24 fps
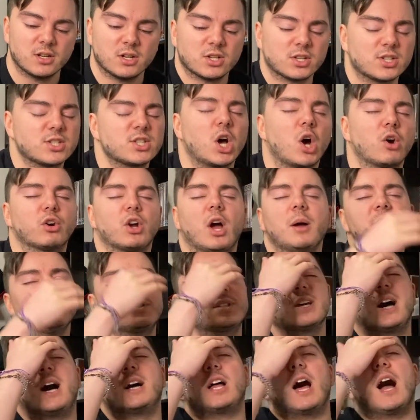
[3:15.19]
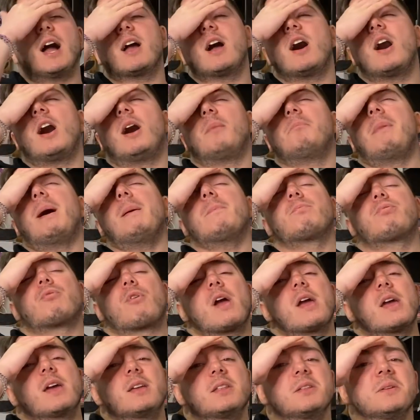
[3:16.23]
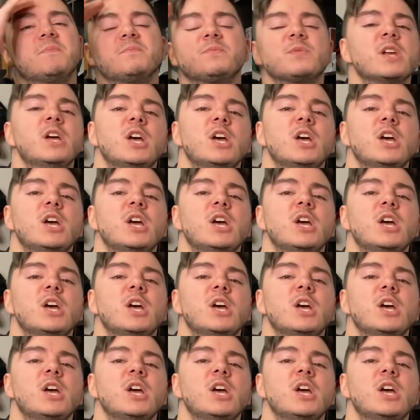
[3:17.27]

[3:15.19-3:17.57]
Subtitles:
Sorry, I'm done. I can't. My brain.